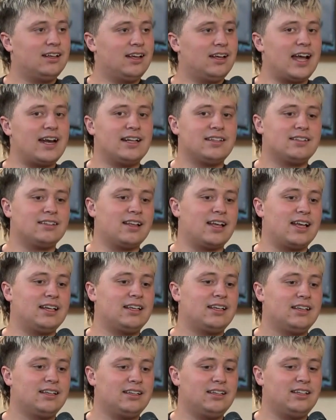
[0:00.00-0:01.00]
And it's
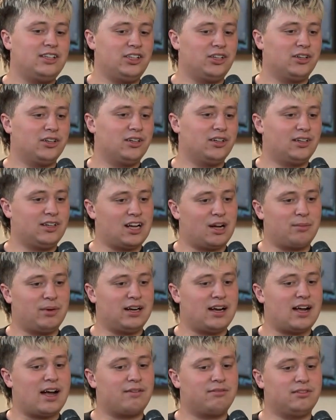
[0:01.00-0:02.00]
like, you're
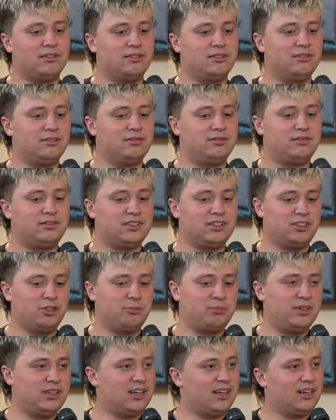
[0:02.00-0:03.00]
coming off of
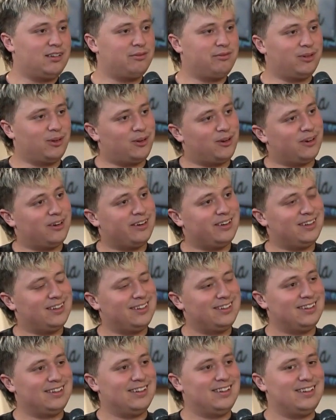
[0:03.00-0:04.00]
sleeping on a floor
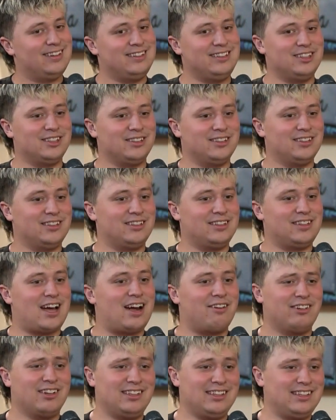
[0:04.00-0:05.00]
you're
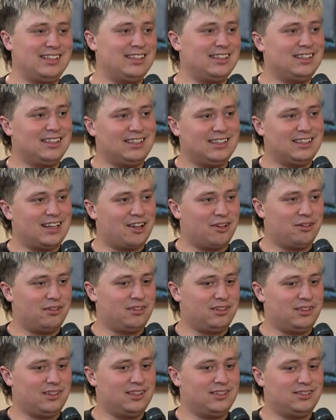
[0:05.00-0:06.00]
not really eating
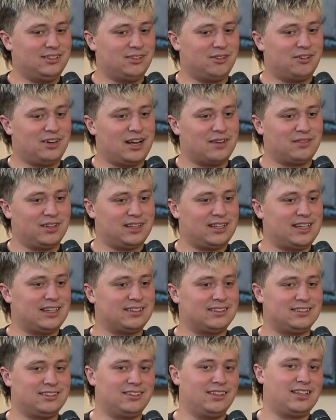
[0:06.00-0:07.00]
healthy because you don't have like
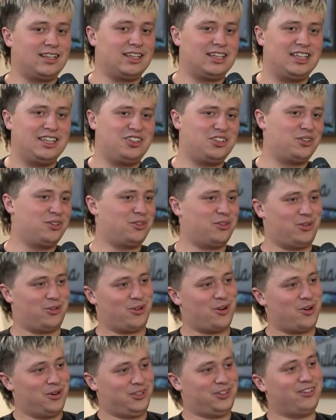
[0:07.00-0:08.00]
access to like a kitchen or
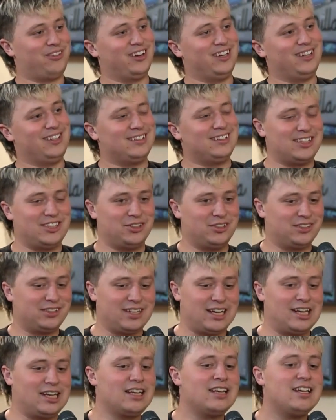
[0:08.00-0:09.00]
groceries and you're just
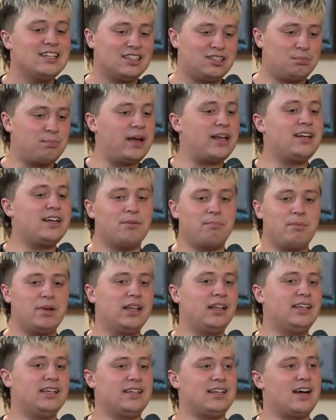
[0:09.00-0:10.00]
like spending a
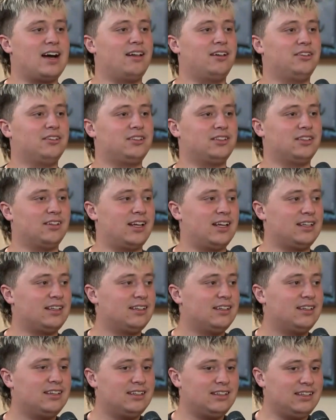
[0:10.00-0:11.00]
million dollars to like
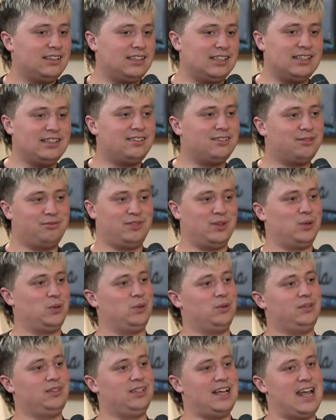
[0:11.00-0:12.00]
eat
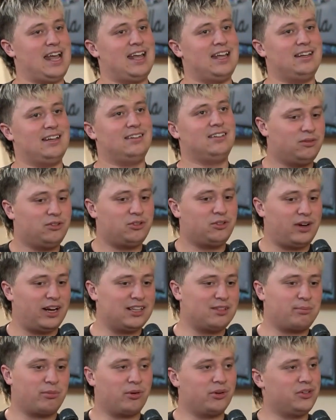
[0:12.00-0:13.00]
food and
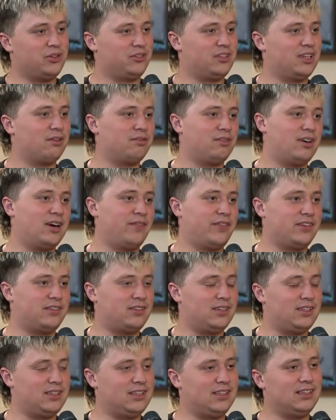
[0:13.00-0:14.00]
transport yourself around the
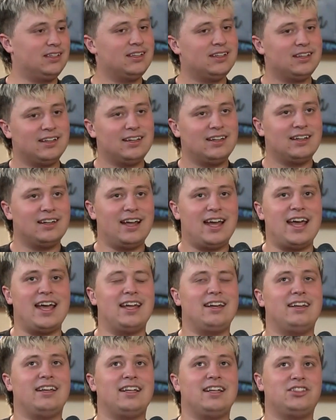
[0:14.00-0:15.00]
city
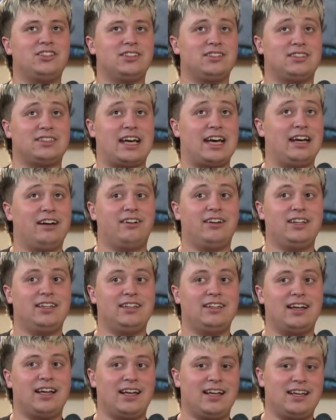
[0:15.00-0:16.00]
and it's just
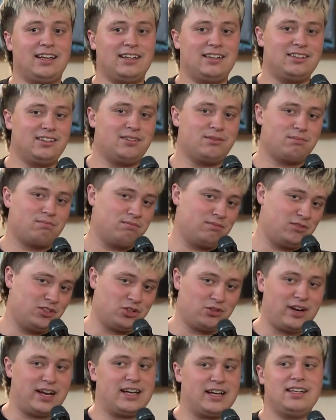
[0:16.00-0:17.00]
tiring and
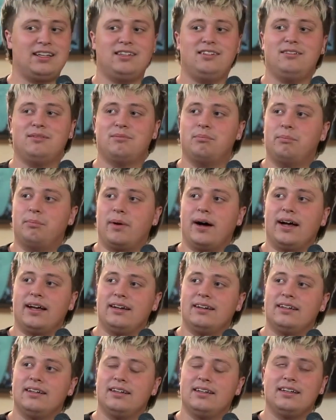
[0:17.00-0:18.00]
draining
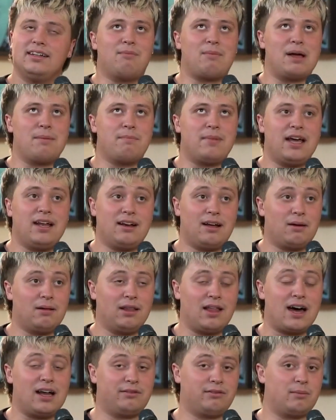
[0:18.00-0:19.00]
but i met a
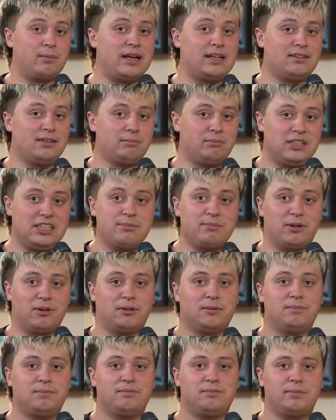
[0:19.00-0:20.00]
lot of amazing
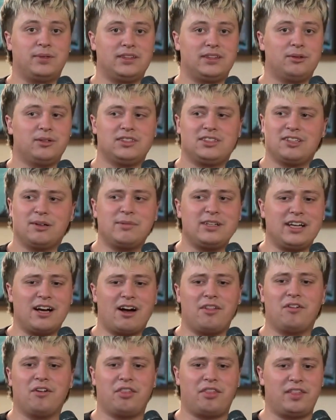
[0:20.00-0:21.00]
people but there were so many
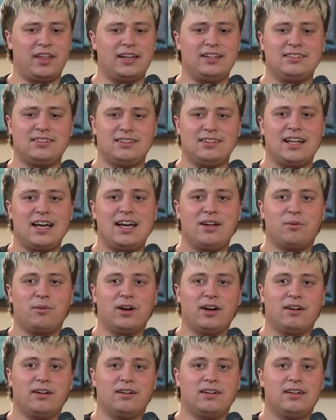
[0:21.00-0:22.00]
other things in that
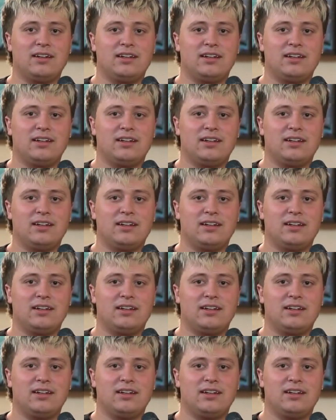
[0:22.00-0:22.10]
where